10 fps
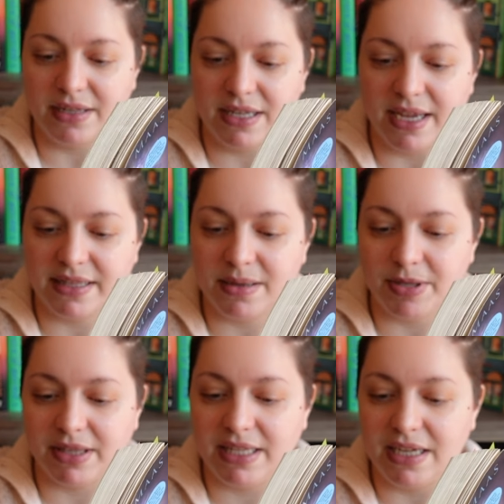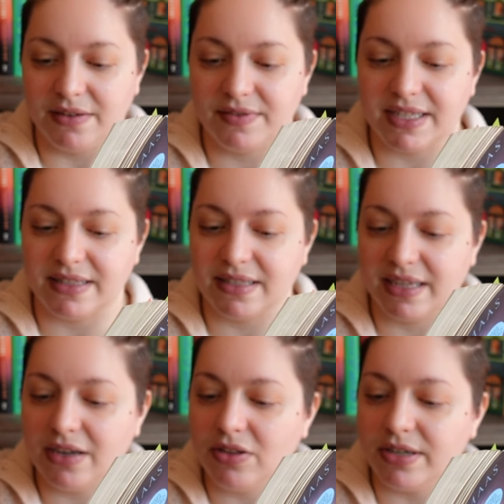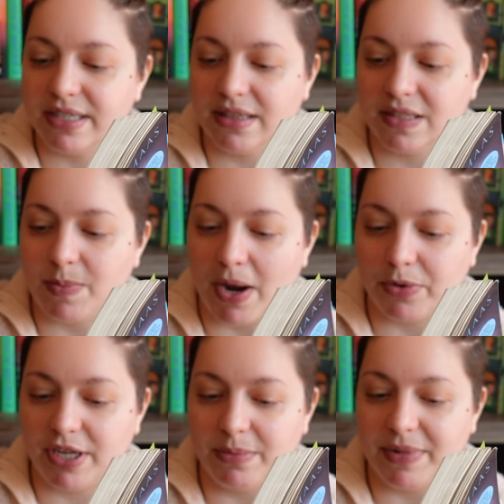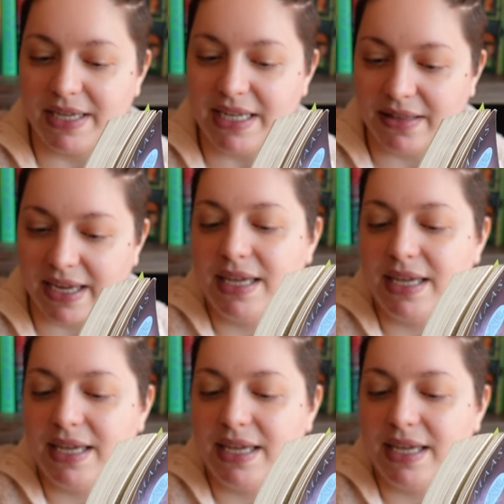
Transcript: He gets up and leaves, and Celaena looks at the spot where he'd been kneeling.